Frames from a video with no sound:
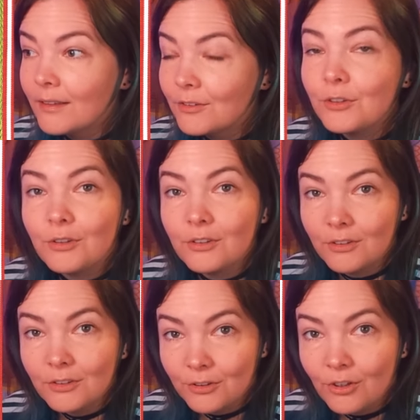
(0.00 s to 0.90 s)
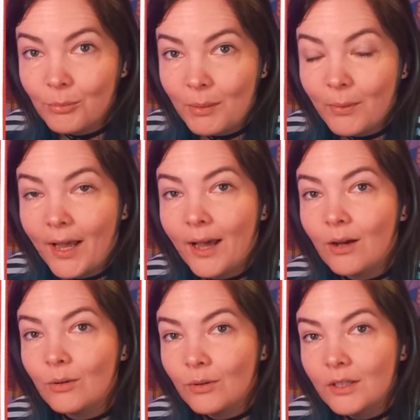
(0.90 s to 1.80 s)
Do you remember
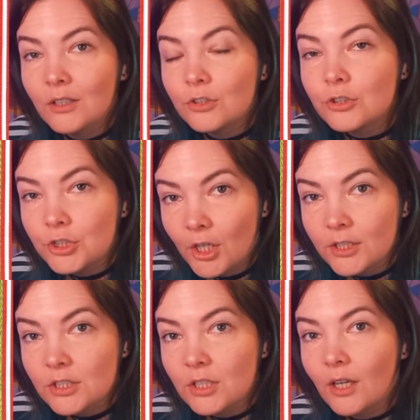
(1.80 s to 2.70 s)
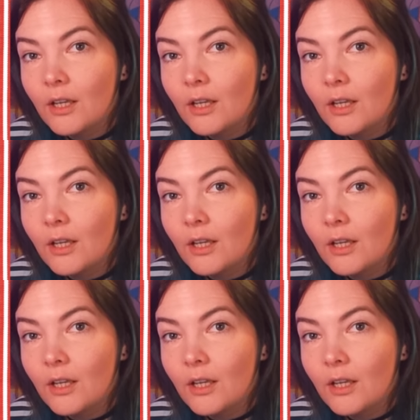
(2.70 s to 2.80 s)
how just